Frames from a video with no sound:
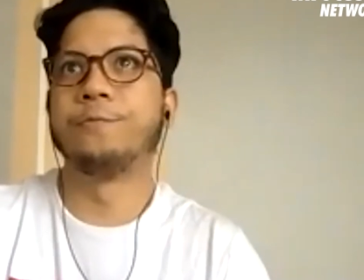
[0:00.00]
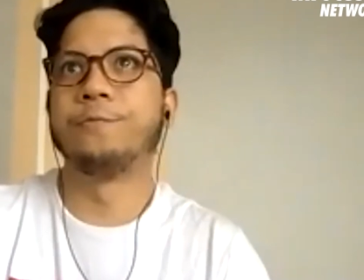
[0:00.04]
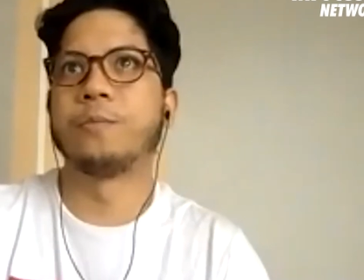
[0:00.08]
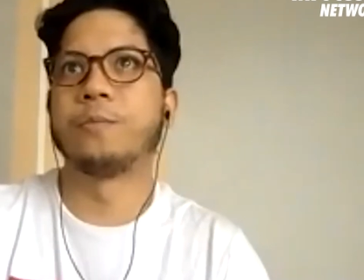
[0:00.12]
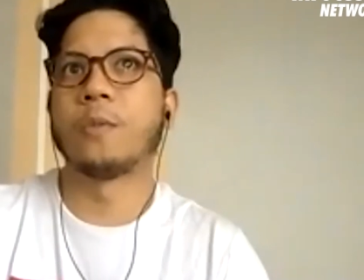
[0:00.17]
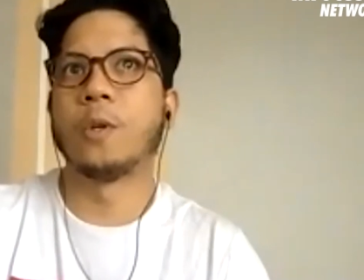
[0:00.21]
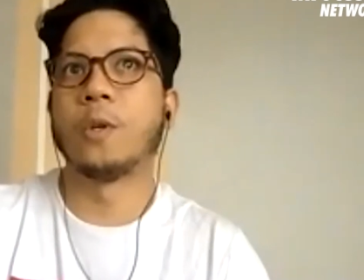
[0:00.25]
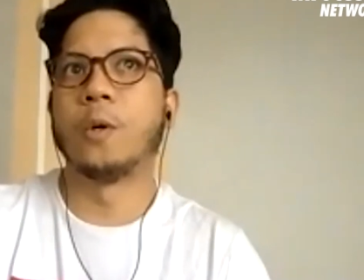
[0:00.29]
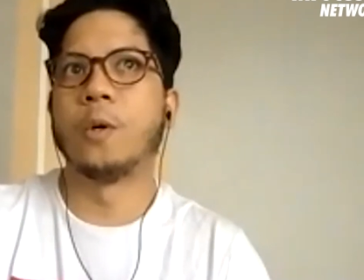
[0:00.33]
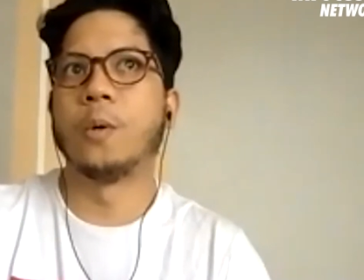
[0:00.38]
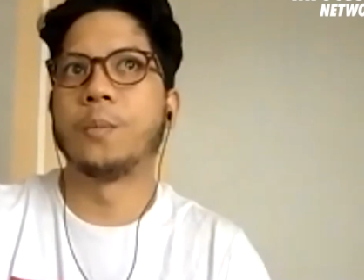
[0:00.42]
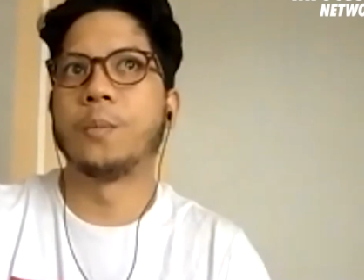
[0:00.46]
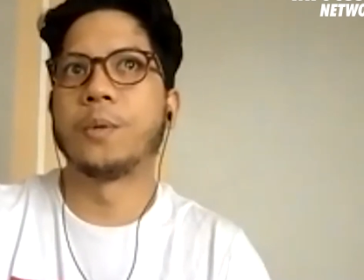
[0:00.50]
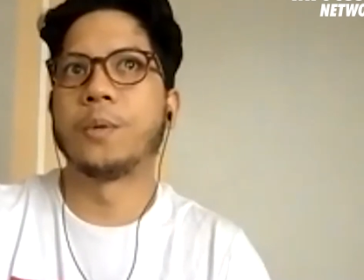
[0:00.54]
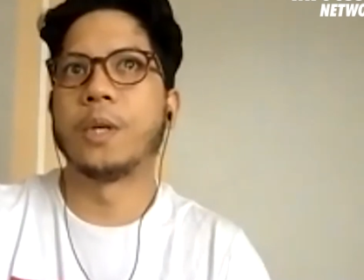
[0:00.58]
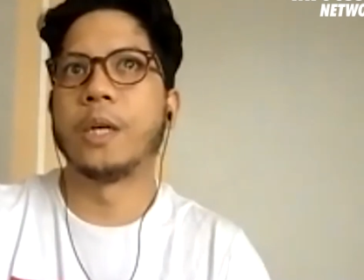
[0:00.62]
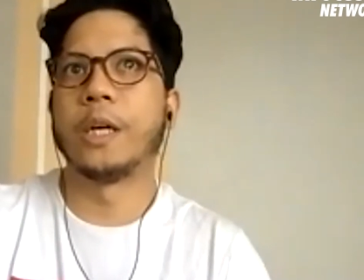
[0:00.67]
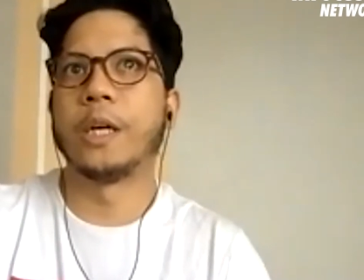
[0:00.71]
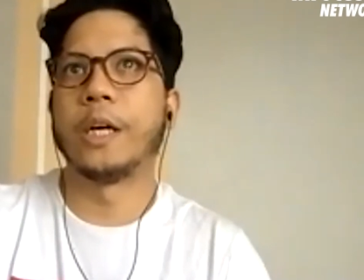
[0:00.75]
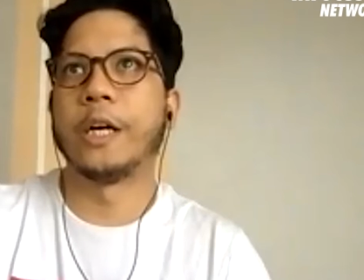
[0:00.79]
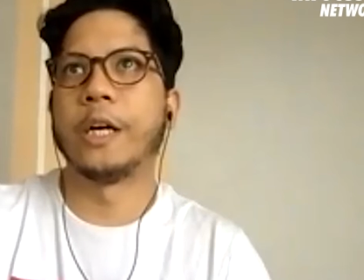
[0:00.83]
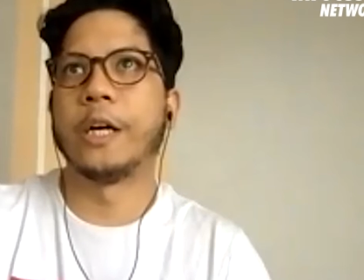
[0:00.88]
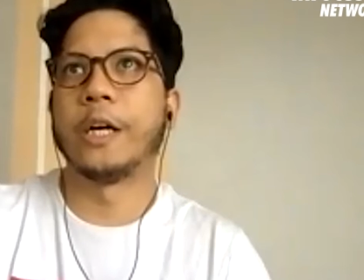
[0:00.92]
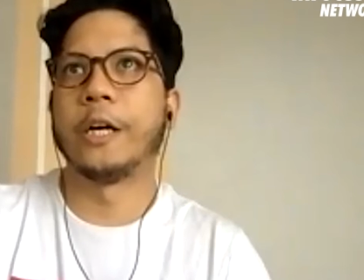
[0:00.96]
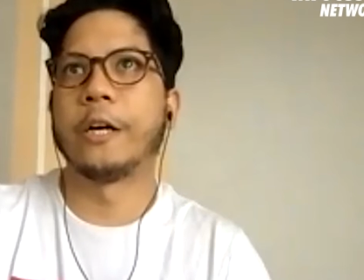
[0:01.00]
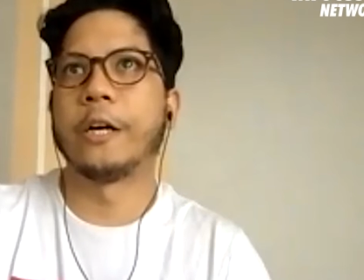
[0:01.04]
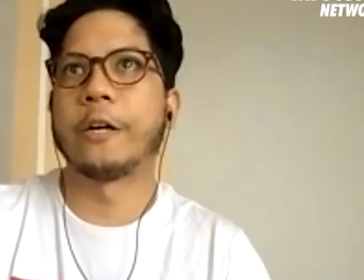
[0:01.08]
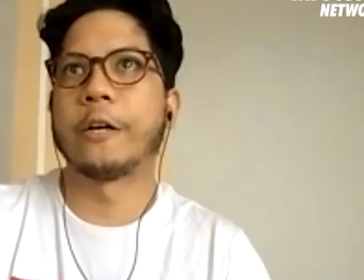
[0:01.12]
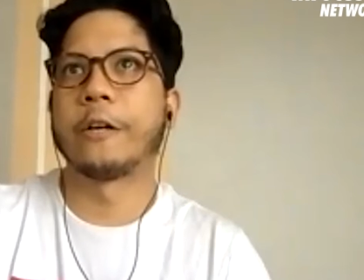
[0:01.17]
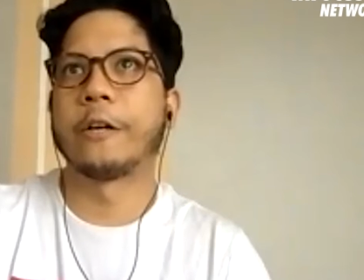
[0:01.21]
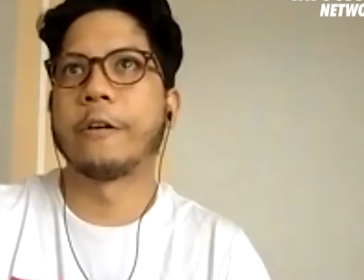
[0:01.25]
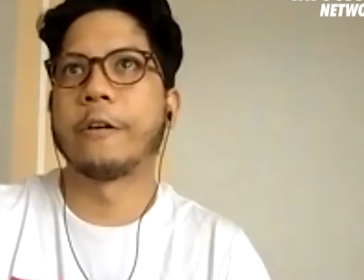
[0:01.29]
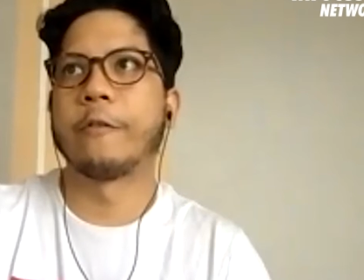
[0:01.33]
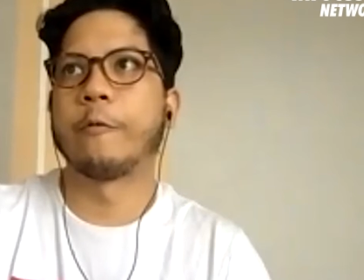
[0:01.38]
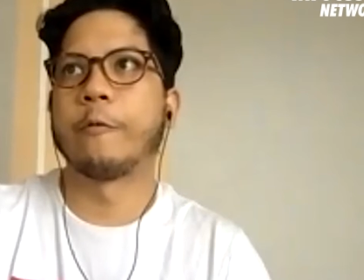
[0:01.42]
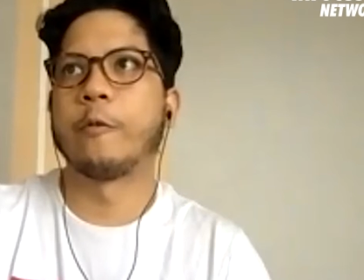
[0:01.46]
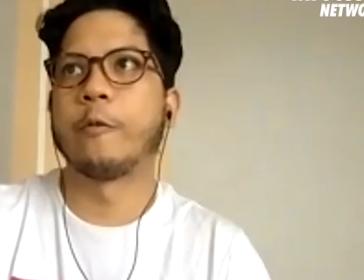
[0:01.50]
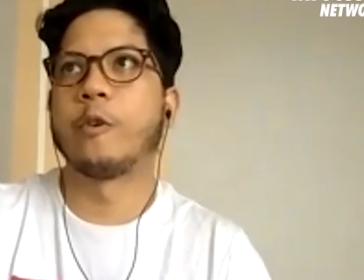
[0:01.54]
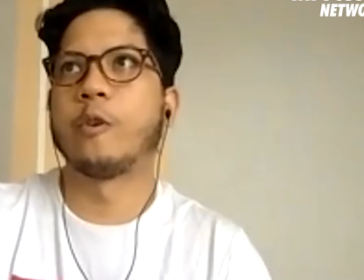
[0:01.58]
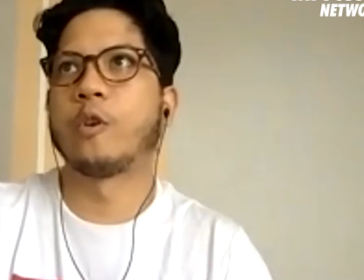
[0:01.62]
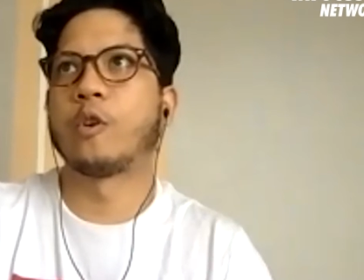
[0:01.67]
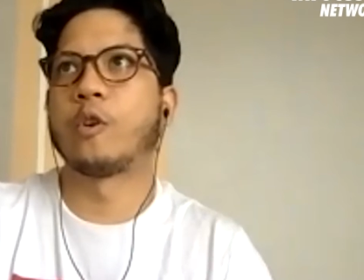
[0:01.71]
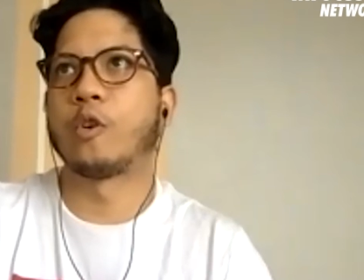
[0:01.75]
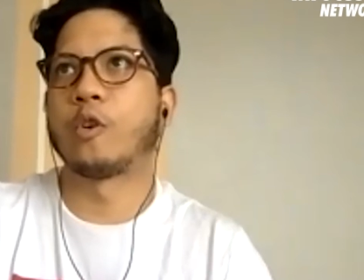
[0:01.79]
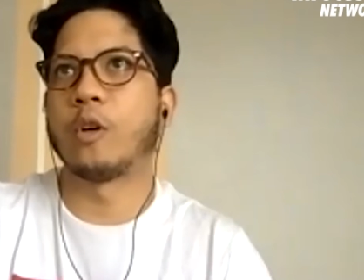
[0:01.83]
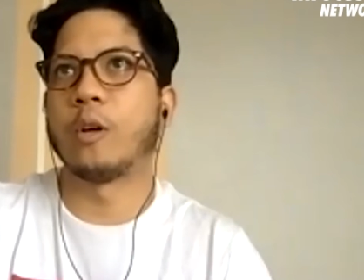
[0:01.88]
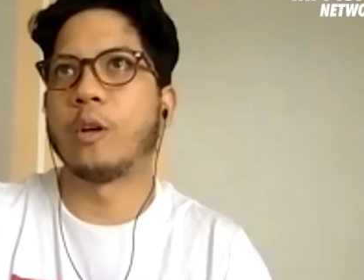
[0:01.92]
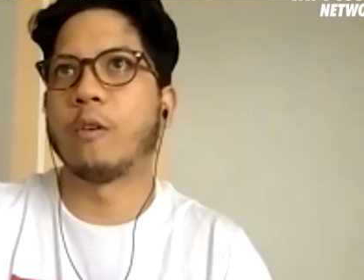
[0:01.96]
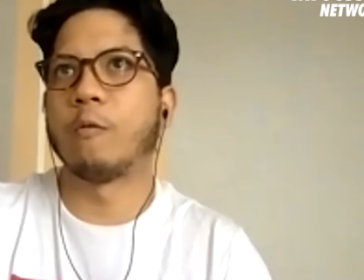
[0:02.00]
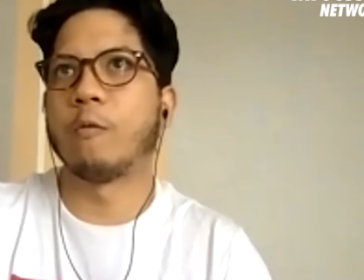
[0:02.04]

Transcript: you know,